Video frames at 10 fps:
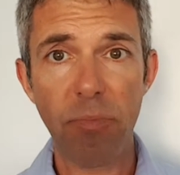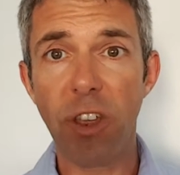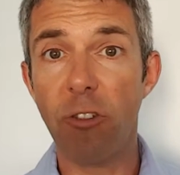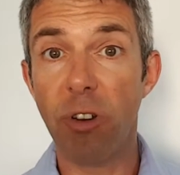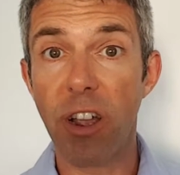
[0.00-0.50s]

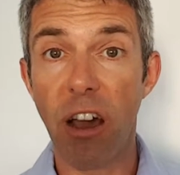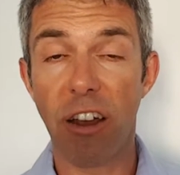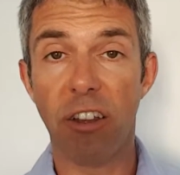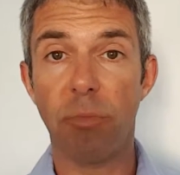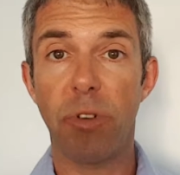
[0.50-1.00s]
is
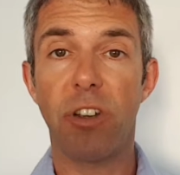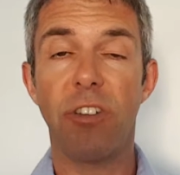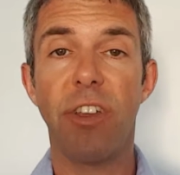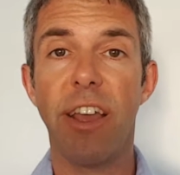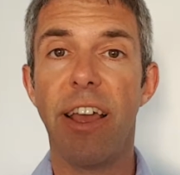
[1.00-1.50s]
regardless
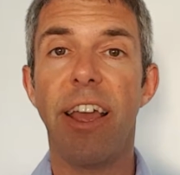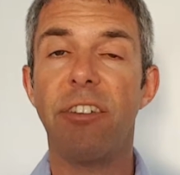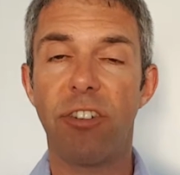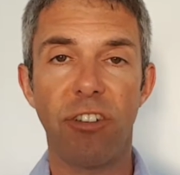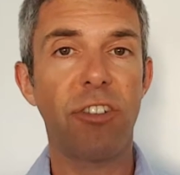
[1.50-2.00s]
because
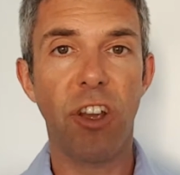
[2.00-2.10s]
it's just